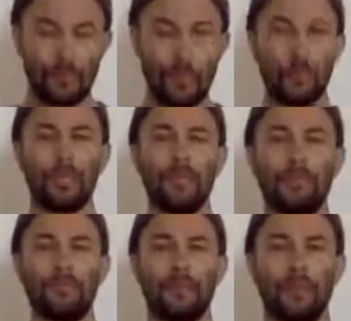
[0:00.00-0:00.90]

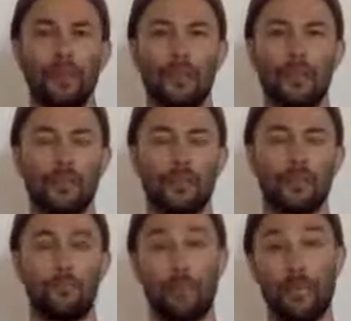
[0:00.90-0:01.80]
Well, the
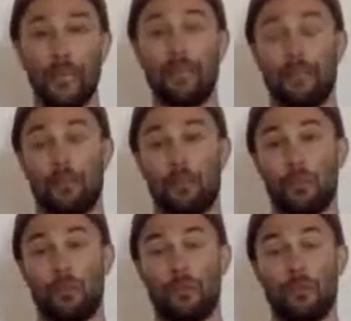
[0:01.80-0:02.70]
peak that
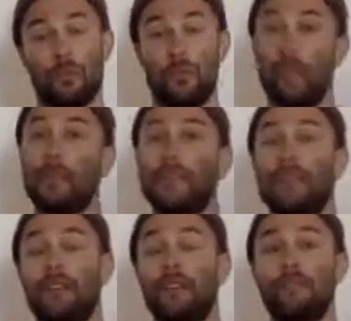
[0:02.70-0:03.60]
we're sort of coming
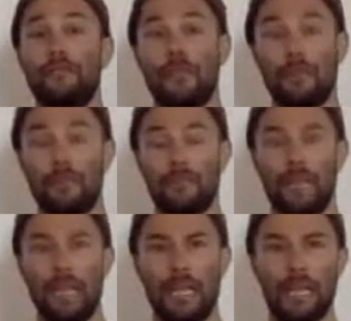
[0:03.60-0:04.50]
down from
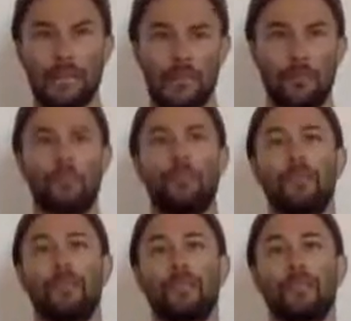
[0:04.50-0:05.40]
is our
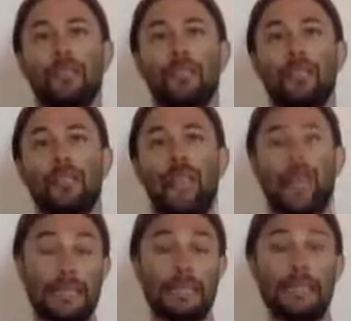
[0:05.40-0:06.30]
peak of
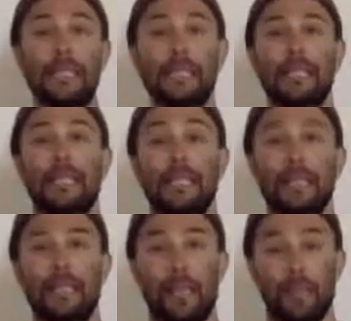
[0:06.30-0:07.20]
analytic
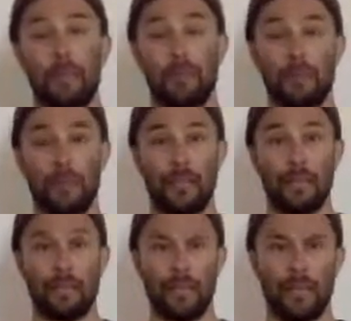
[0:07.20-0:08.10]
capability.
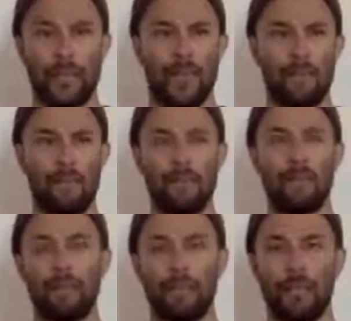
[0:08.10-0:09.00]
We have the
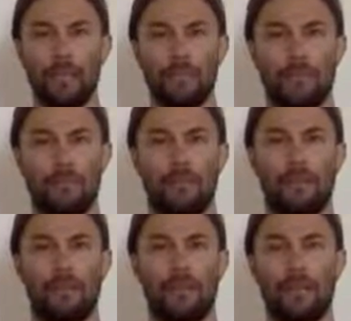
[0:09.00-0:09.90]
ability to
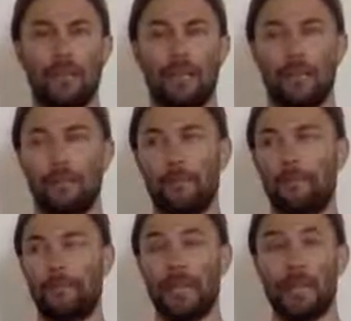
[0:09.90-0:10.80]
be very
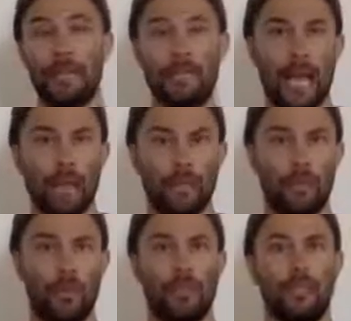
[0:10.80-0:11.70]

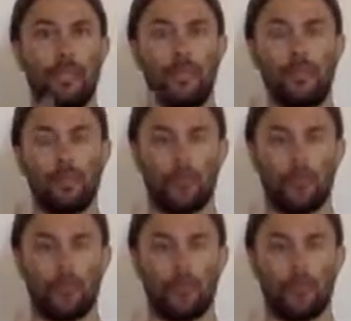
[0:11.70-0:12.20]
task-oriented.